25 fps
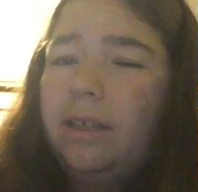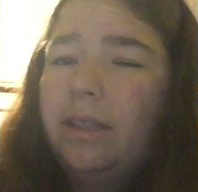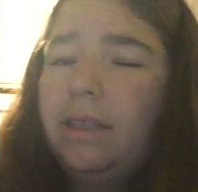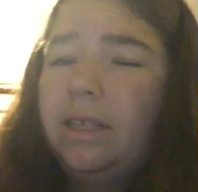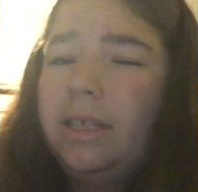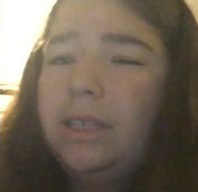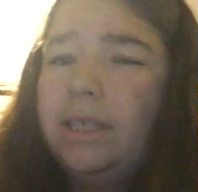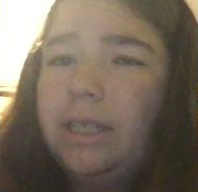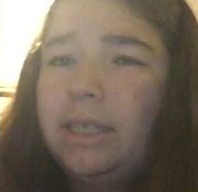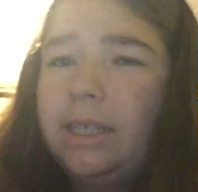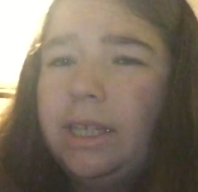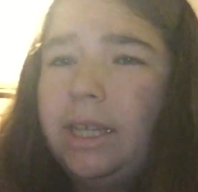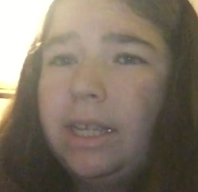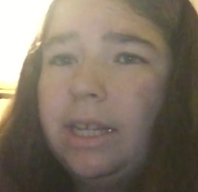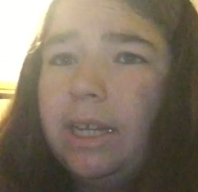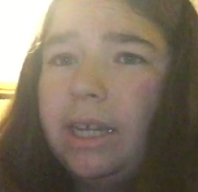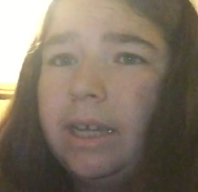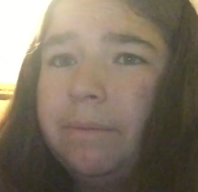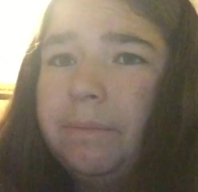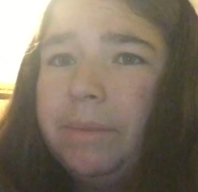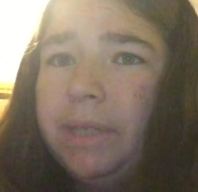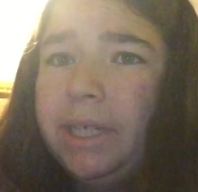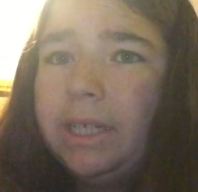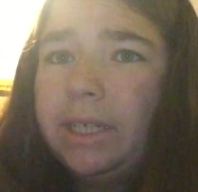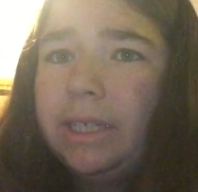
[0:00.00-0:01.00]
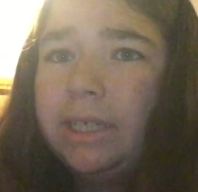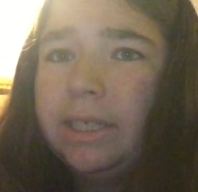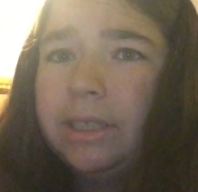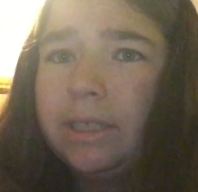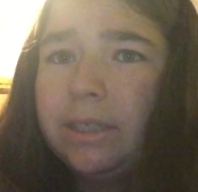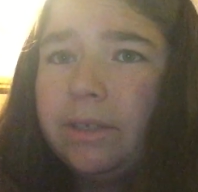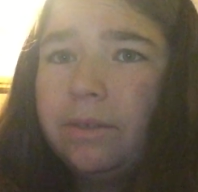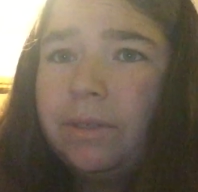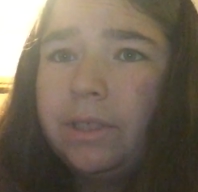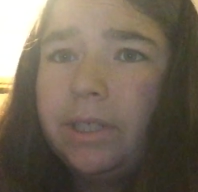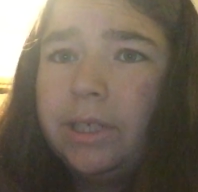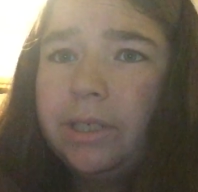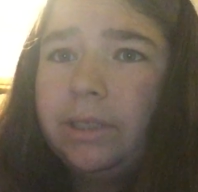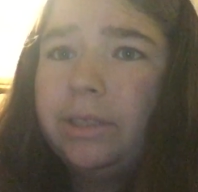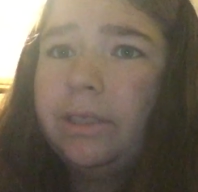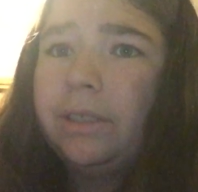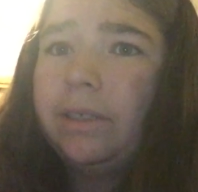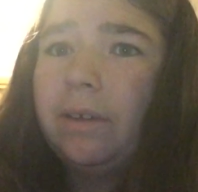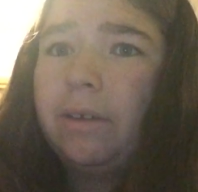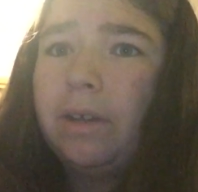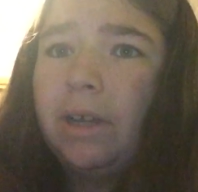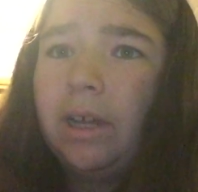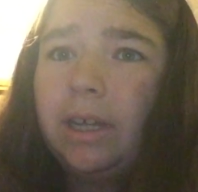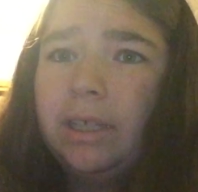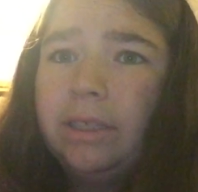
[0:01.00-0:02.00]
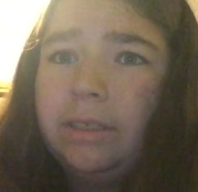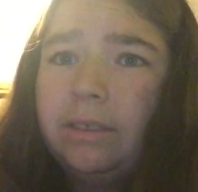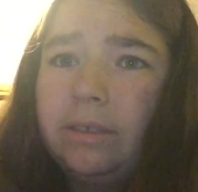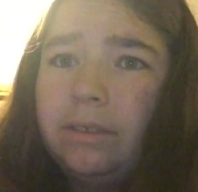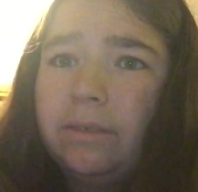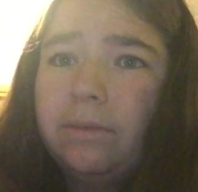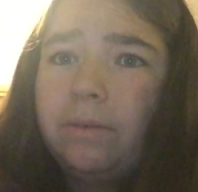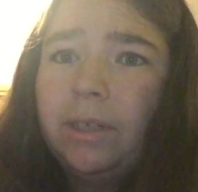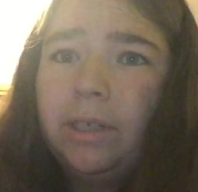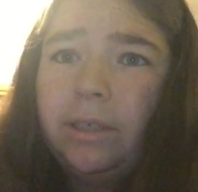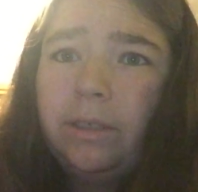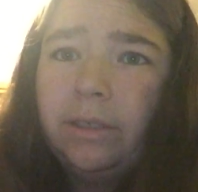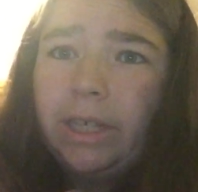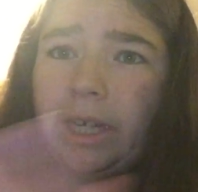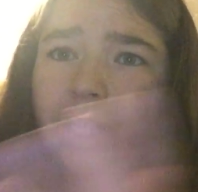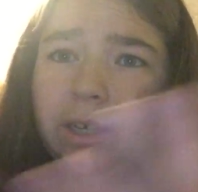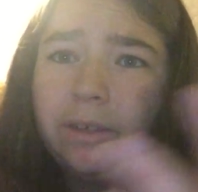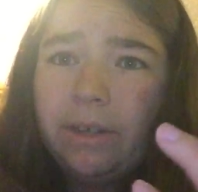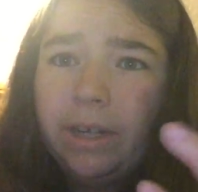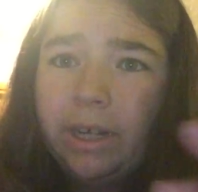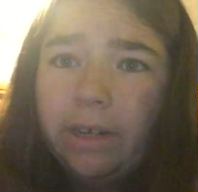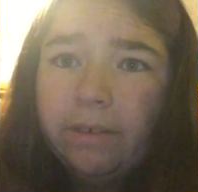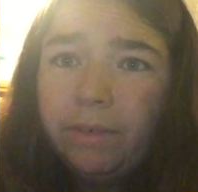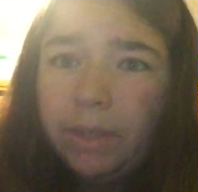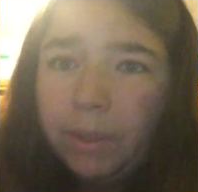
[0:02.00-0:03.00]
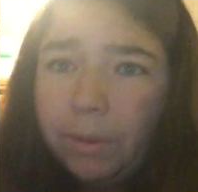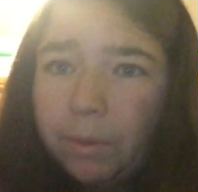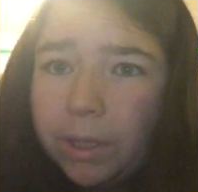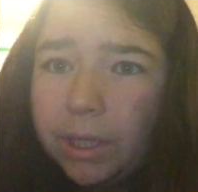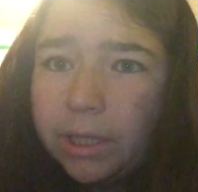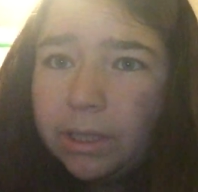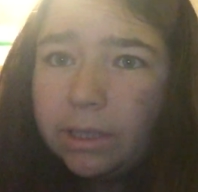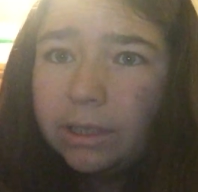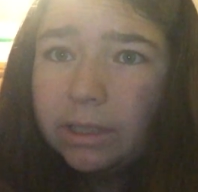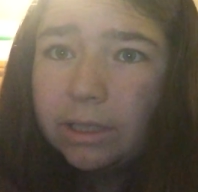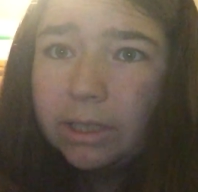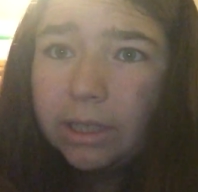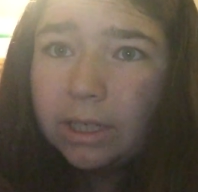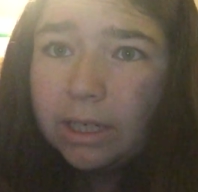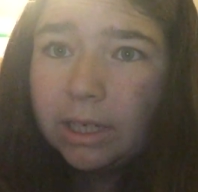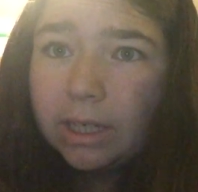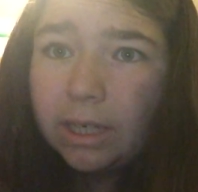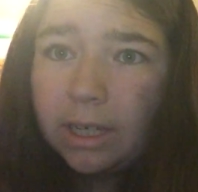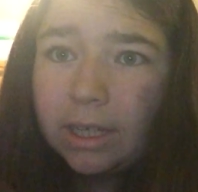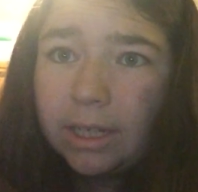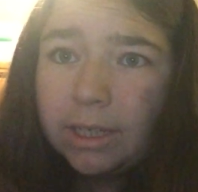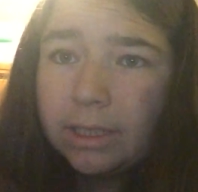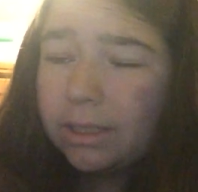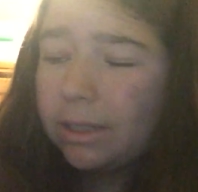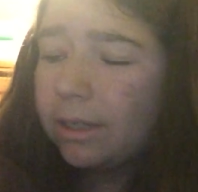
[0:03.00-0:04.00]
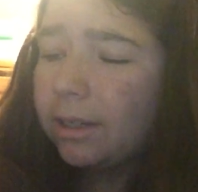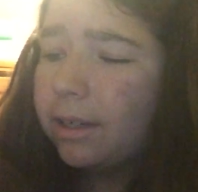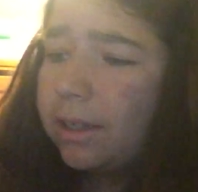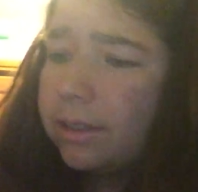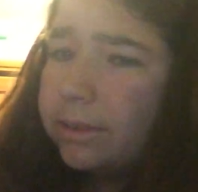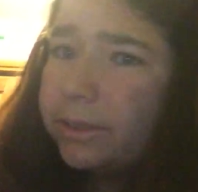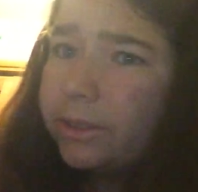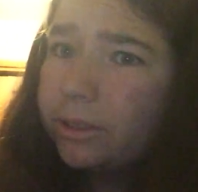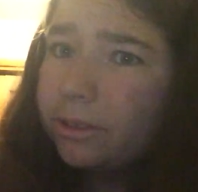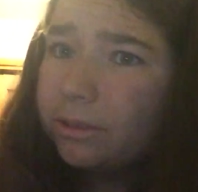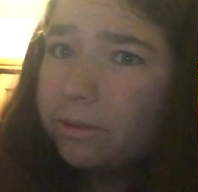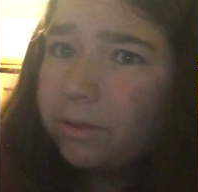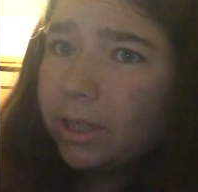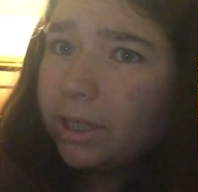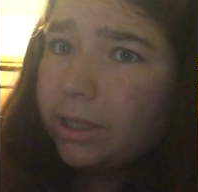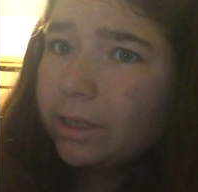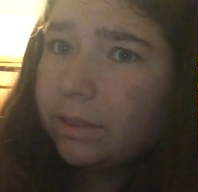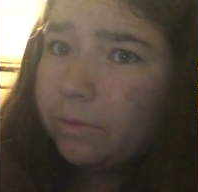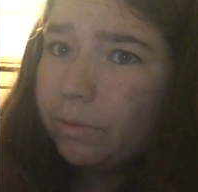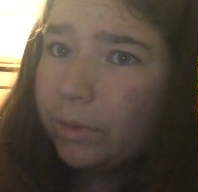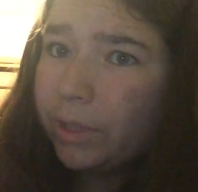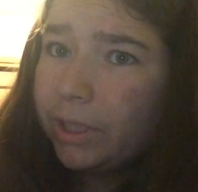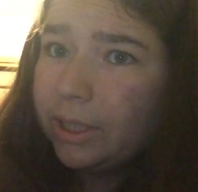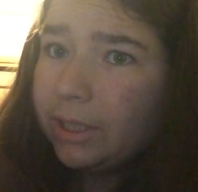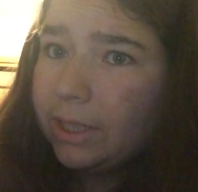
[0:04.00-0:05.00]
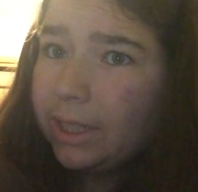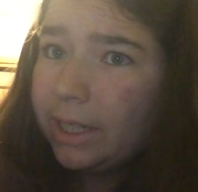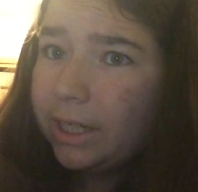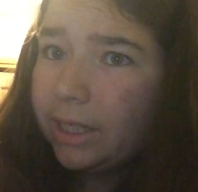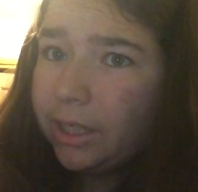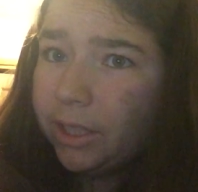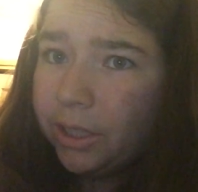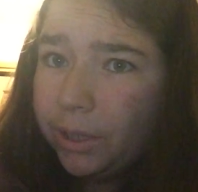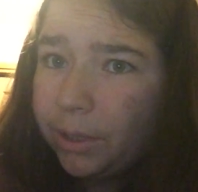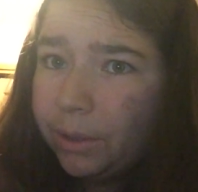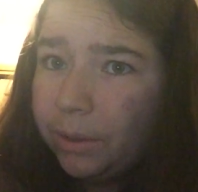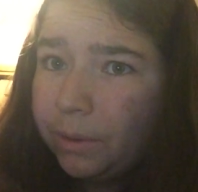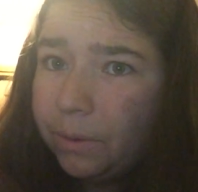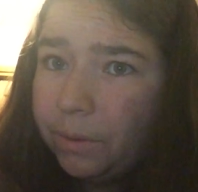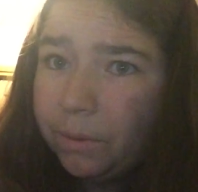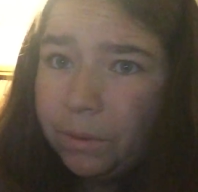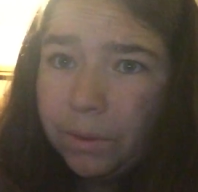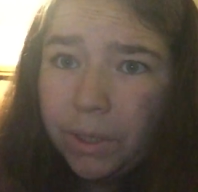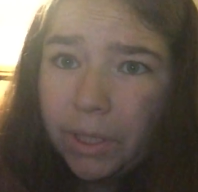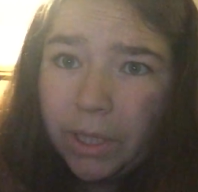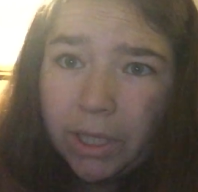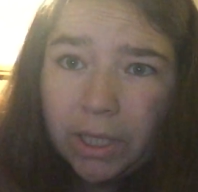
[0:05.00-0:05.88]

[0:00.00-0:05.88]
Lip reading: So there's a Hansel and Riddle now in every world? Is there a Hansel and Riddle in Wonderland too?